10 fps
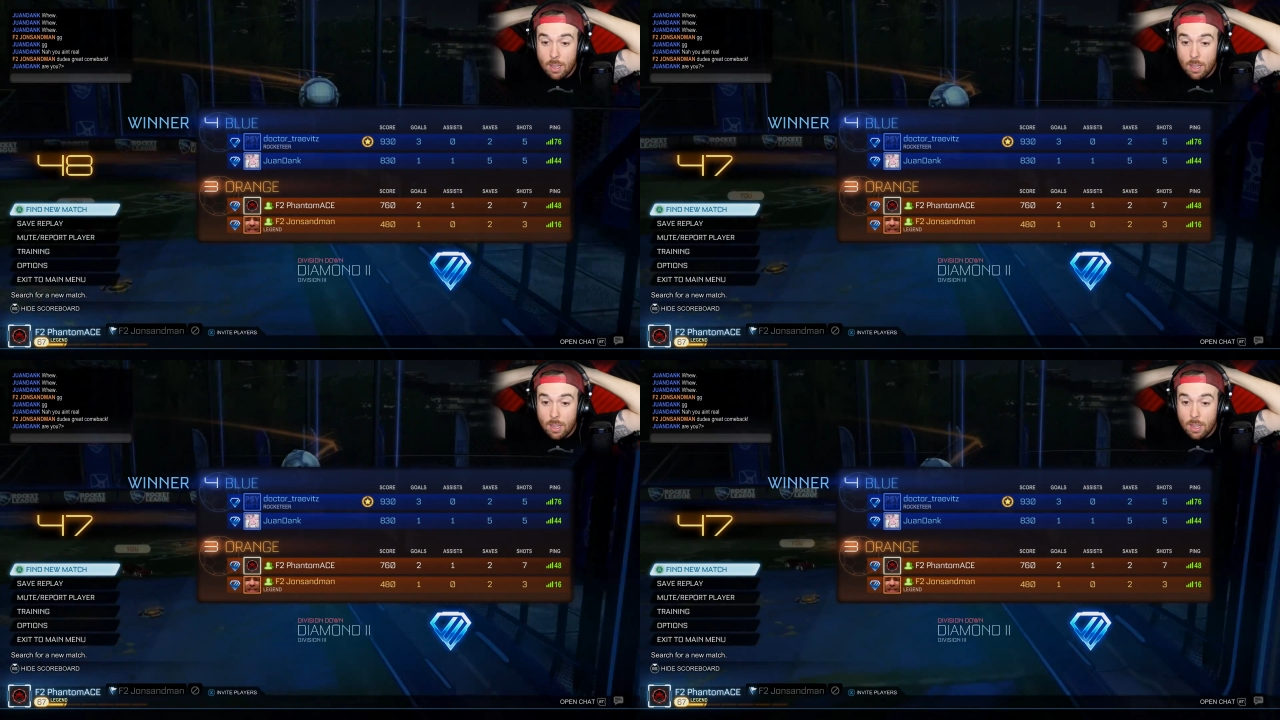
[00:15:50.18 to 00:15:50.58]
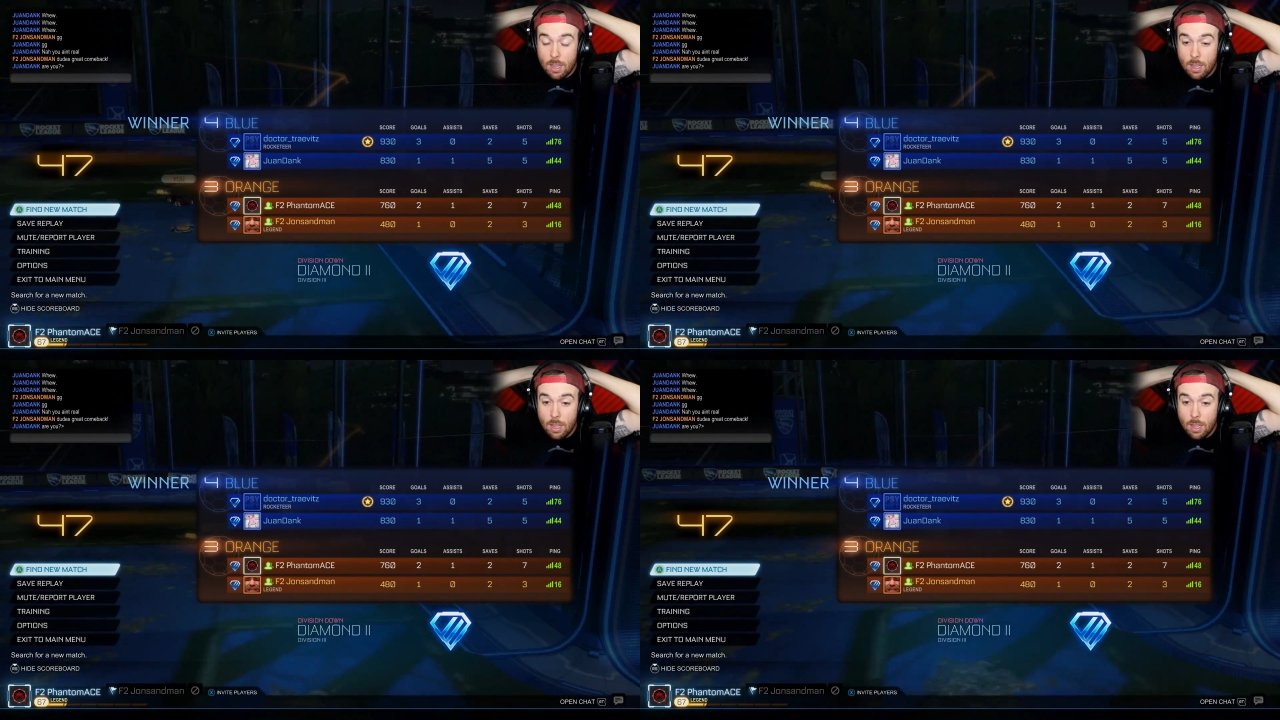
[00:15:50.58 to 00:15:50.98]

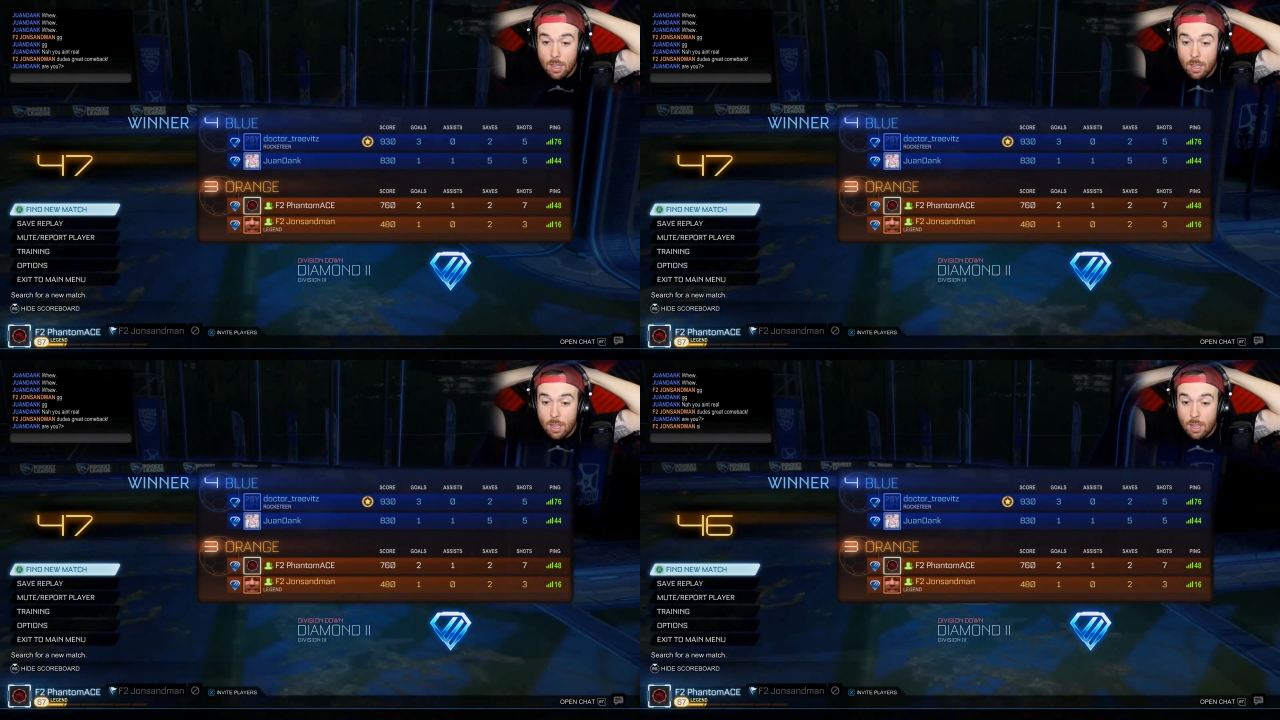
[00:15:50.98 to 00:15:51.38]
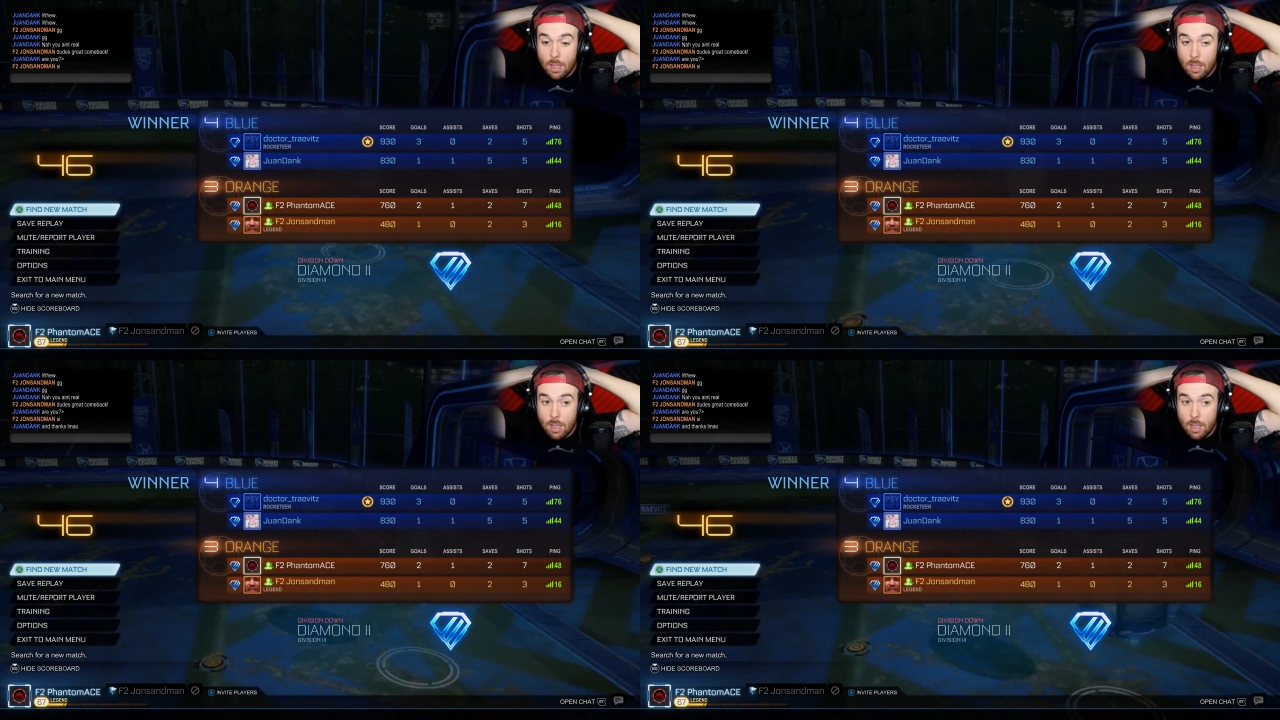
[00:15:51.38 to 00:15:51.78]

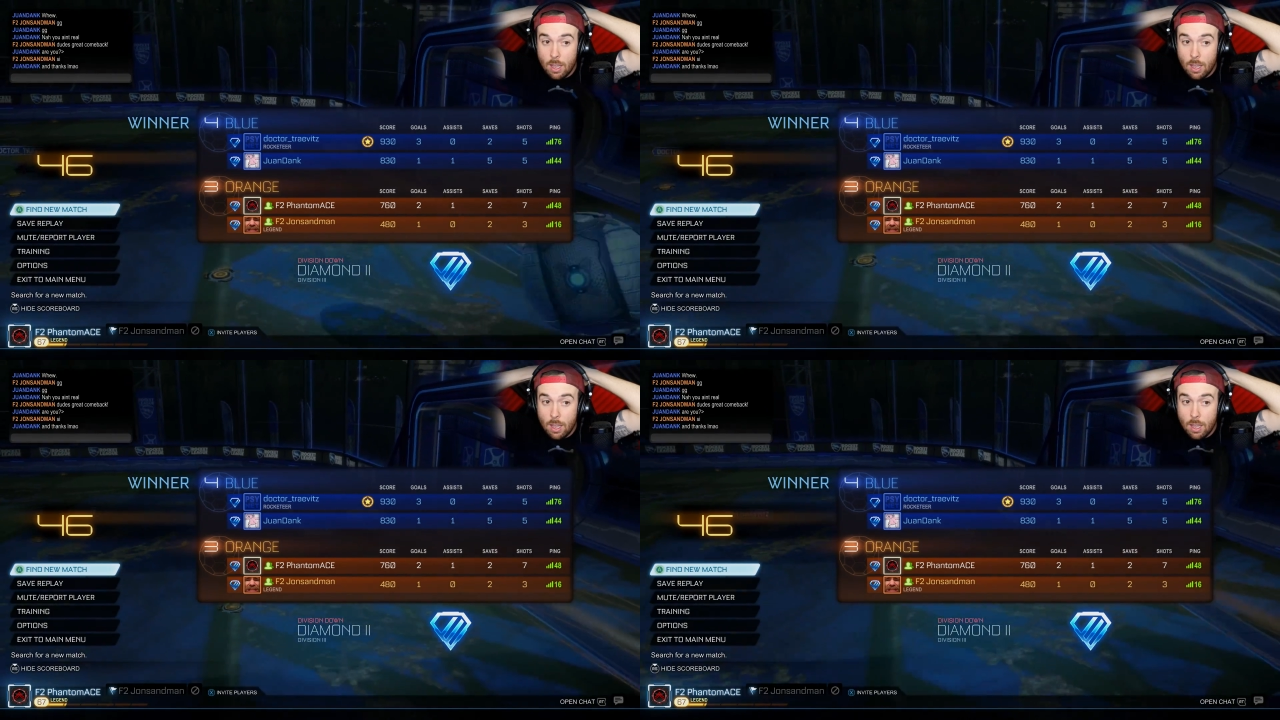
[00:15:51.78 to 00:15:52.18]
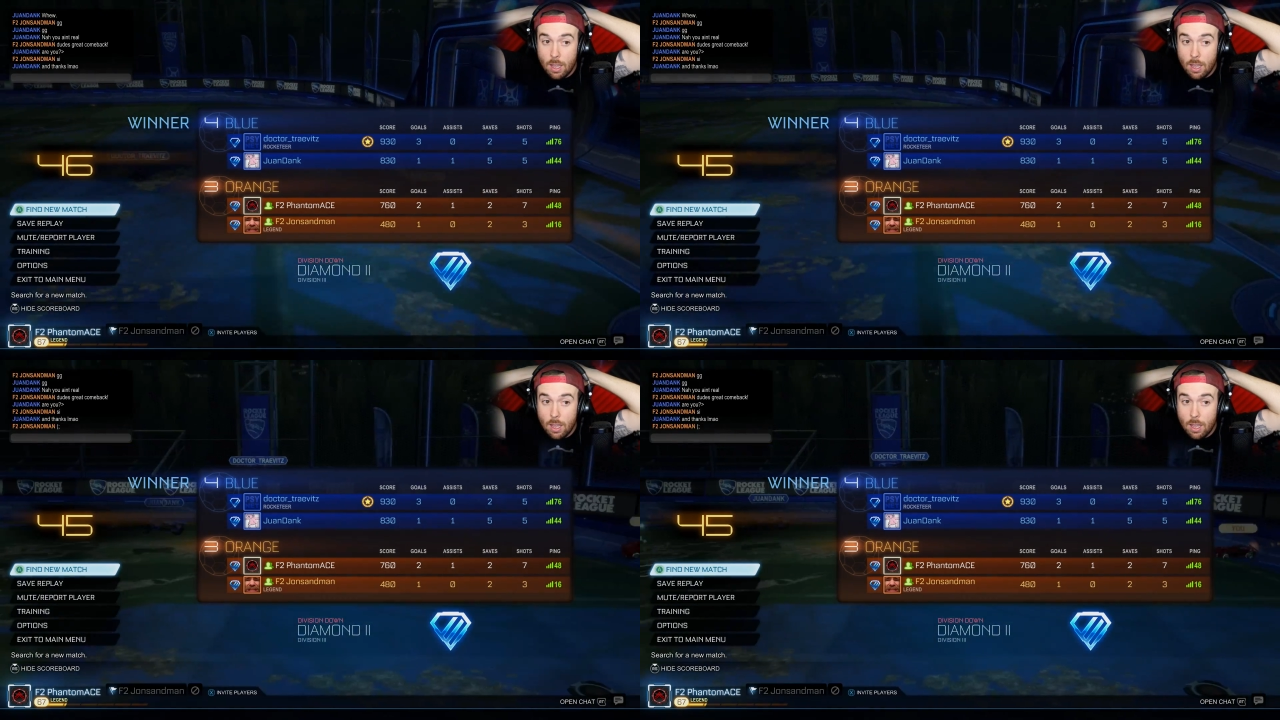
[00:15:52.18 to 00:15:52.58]

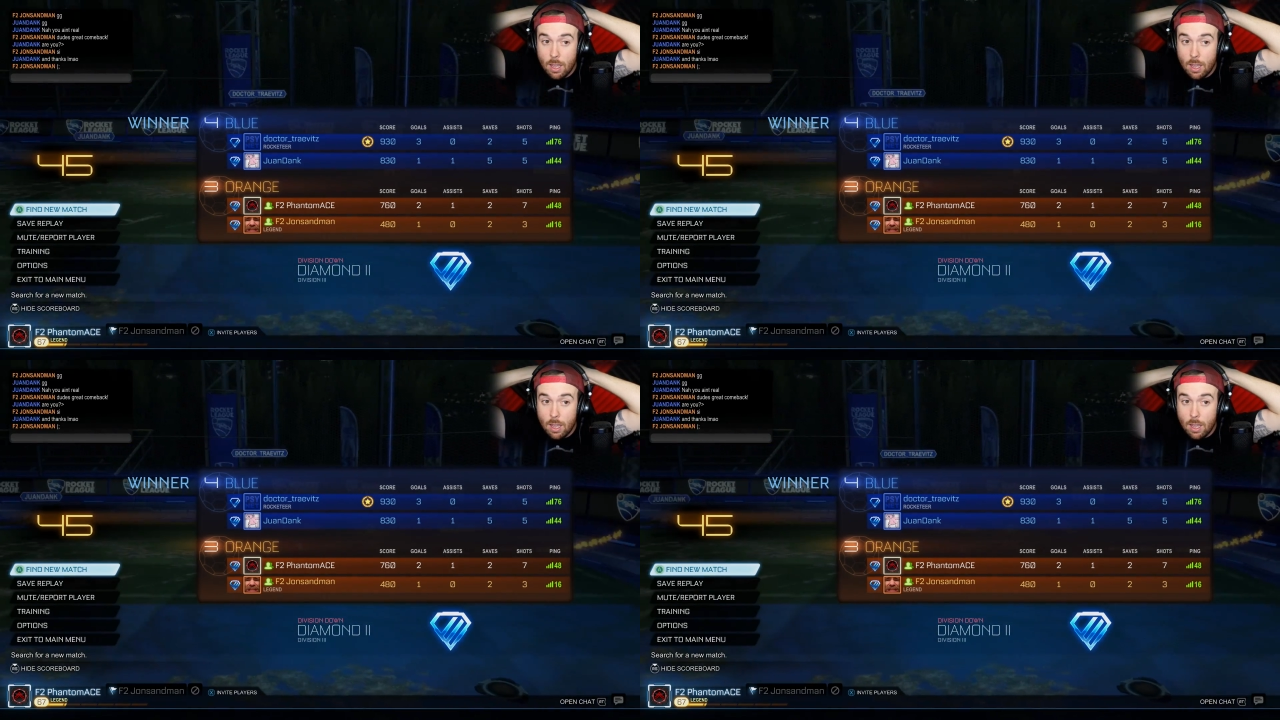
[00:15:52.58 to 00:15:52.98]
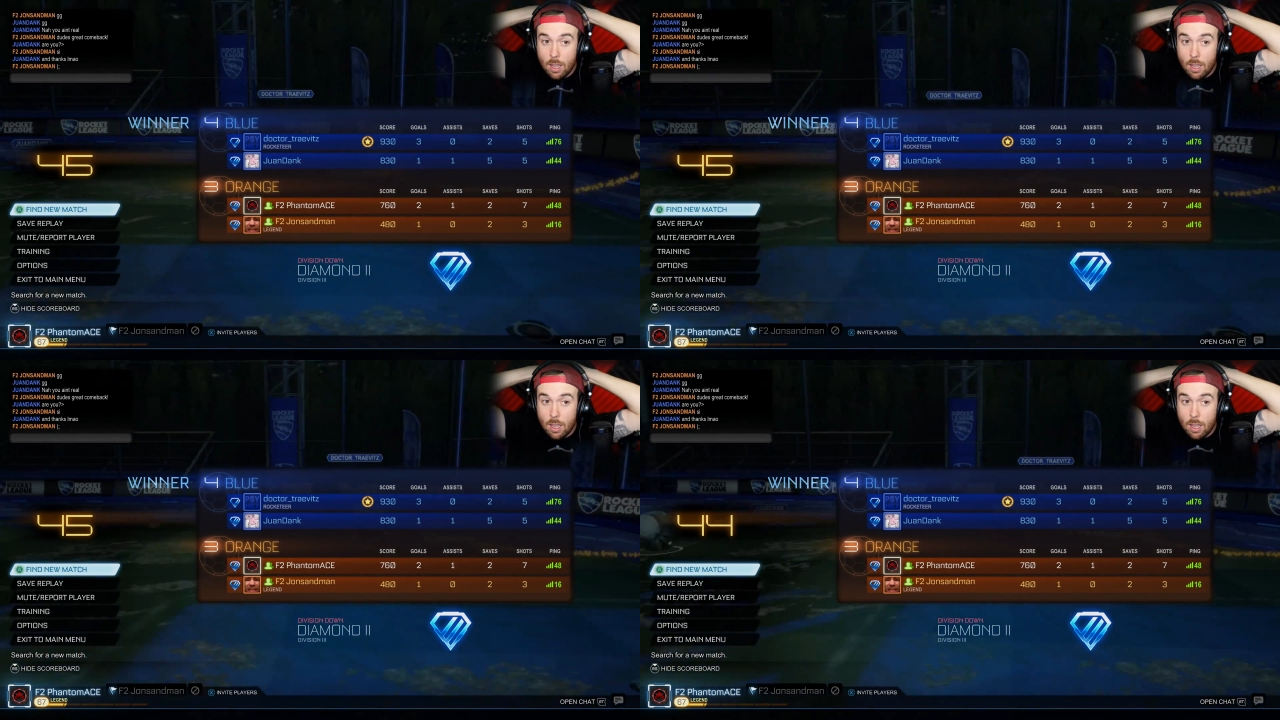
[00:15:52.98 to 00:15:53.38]
Nothing is said.